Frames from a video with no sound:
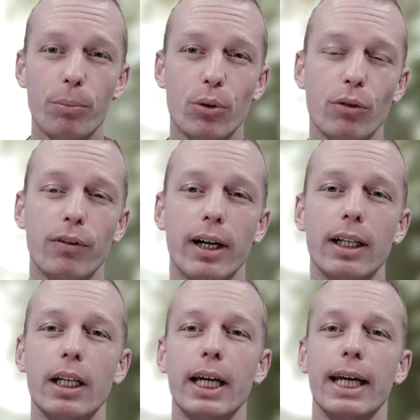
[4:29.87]

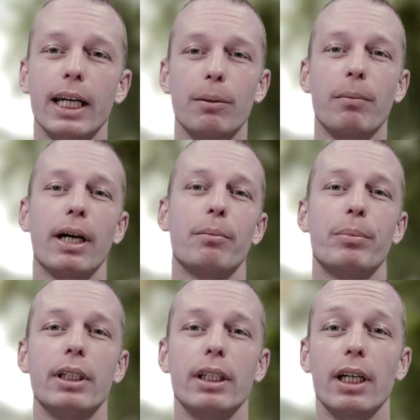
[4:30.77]
profile, it might
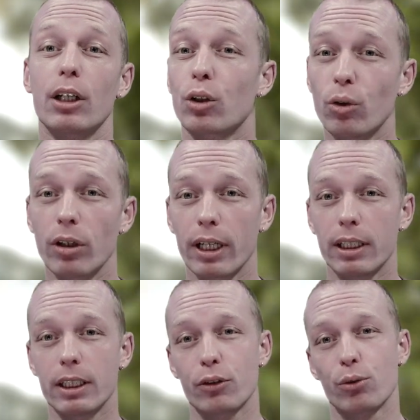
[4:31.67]
be a good
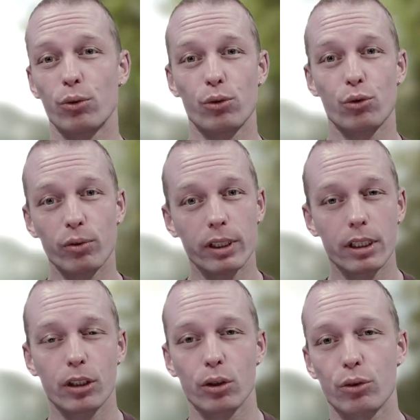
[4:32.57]
idea to
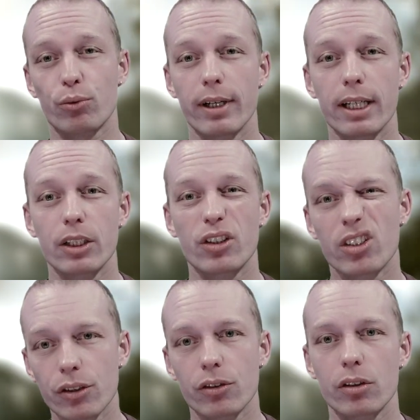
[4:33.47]
tweak your training
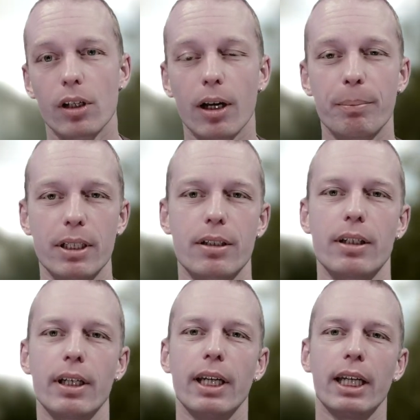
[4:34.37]
just a bit.
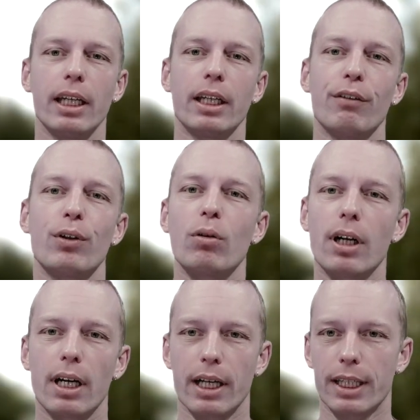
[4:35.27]
If you
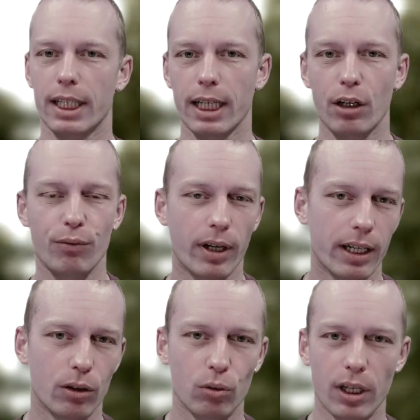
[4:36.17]
are the kind of
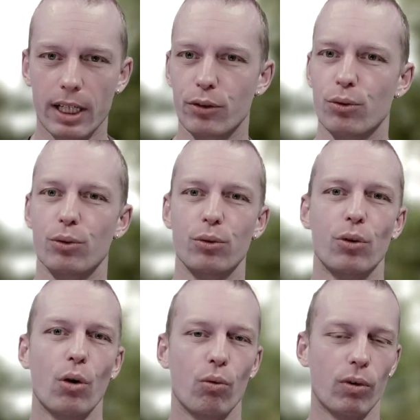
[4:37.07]
rider who likes to
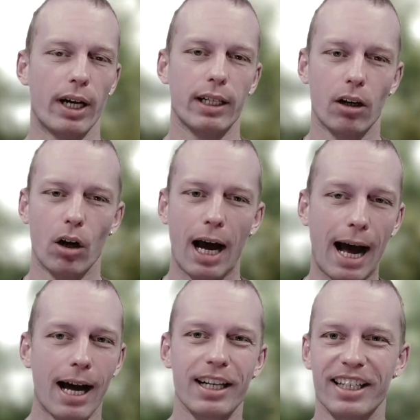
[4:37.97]
ride
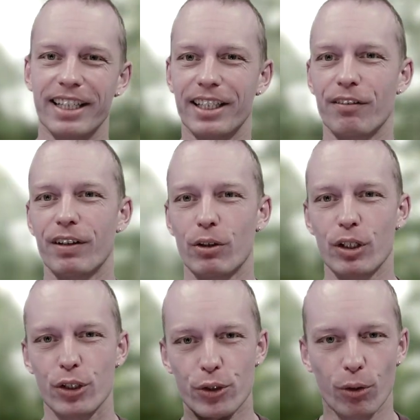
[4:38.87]
hard in a
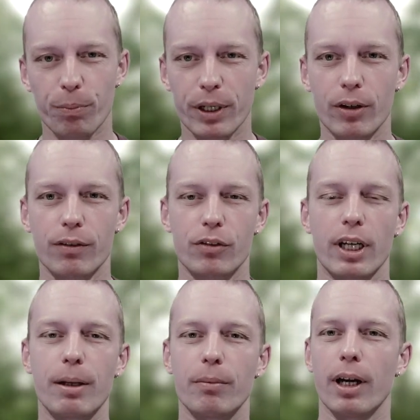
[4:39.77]
very short period of
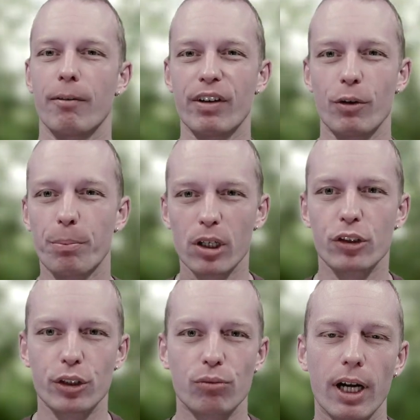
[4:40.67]
time, a very
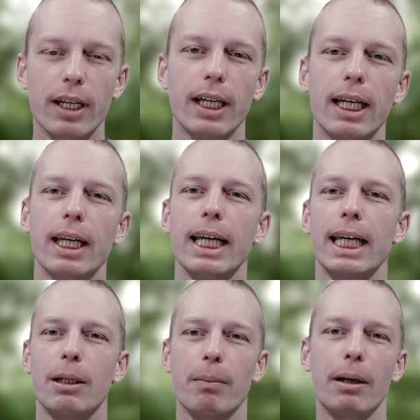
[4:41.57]
punchy rider,
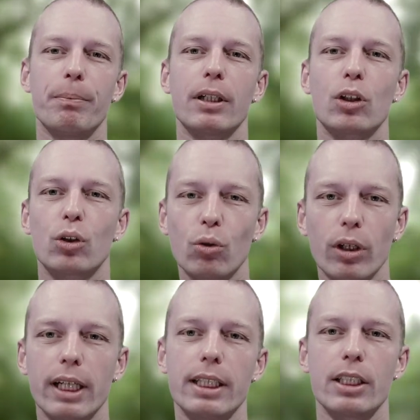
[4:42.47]
it might be a good
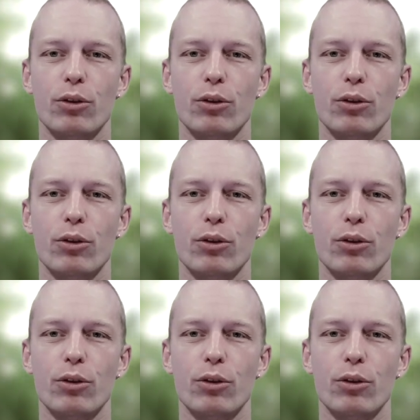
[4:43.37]
idea